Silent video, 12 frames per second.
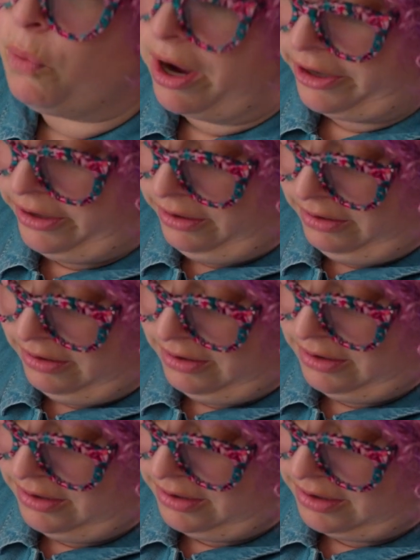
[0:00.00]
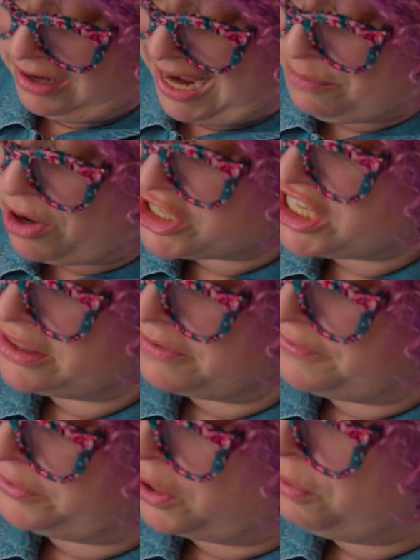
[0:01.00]
water, I'm watching the
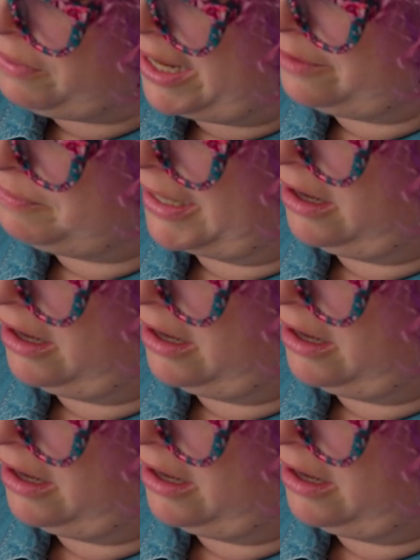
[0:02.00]
flow rate of my